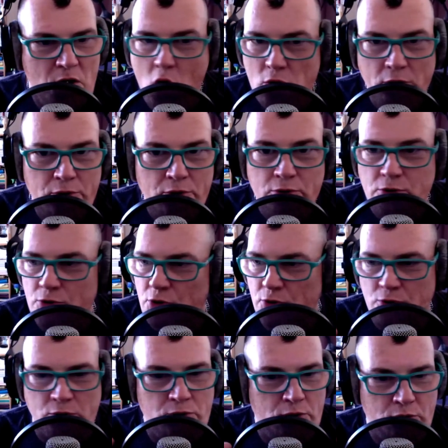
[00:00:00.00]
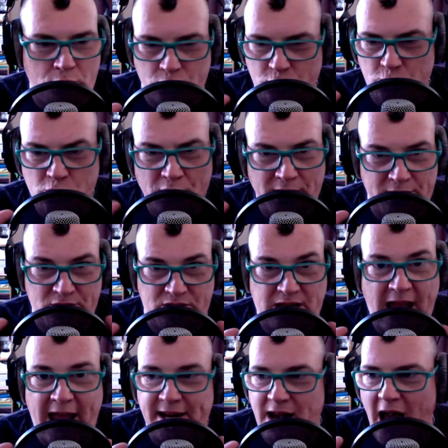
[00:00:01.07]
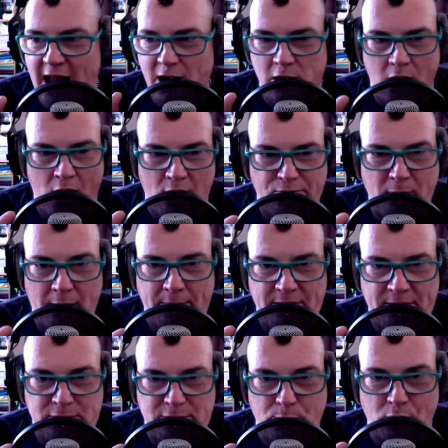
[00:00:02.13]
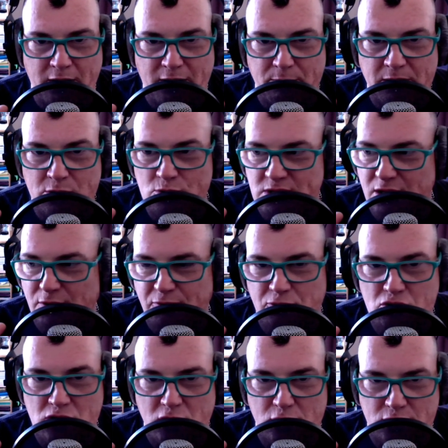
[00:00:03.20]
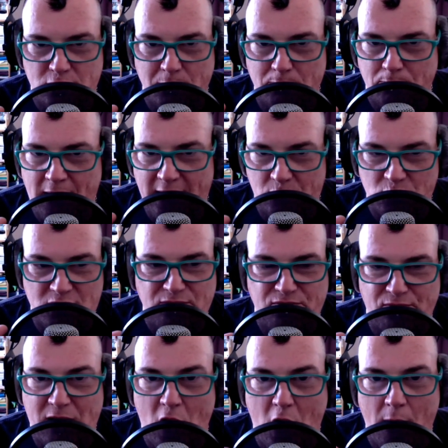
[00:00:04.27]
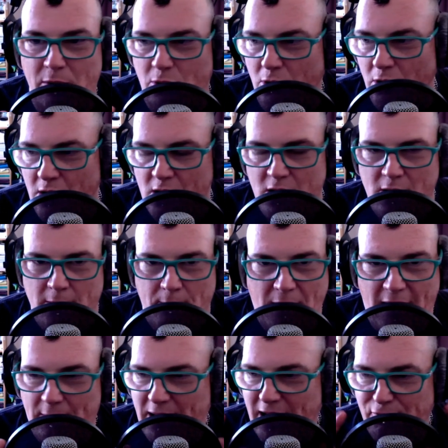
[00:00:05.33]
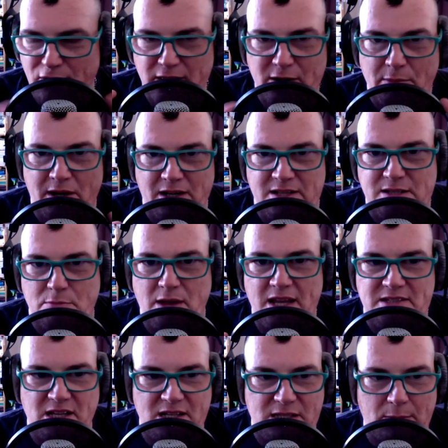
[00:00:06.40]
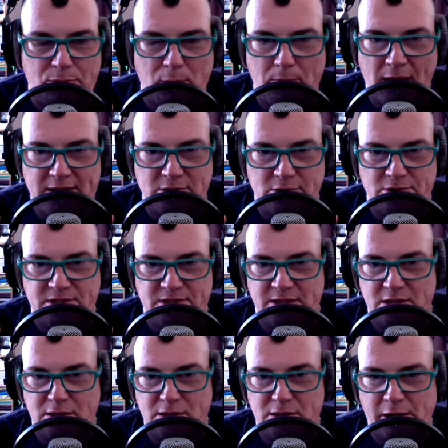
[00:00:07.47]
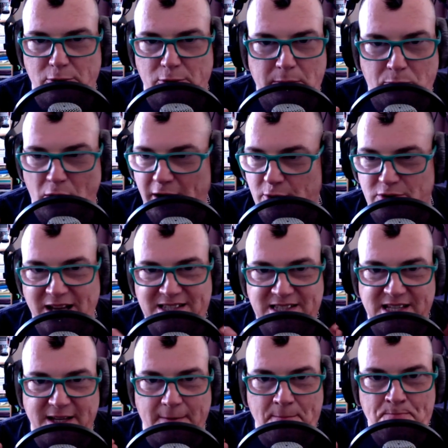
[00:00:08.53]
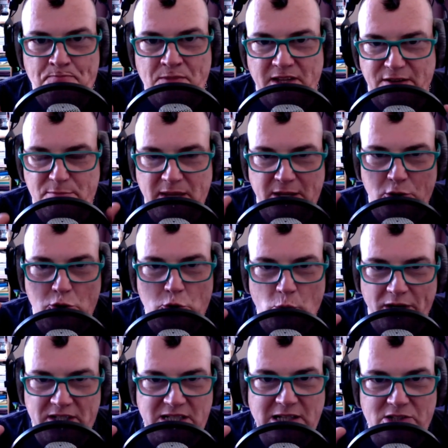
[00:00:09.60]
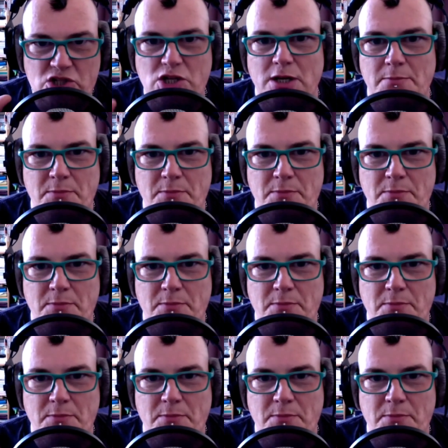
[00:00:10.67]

no, no, no, no, no, no, no, no. You do not understand. I love my Pixel Book. I've been using it for two years. The battery is phenomenal. Uh, everything about it is amazing except the bezels and the display could be brighter. That's it. Give me a new Intel chip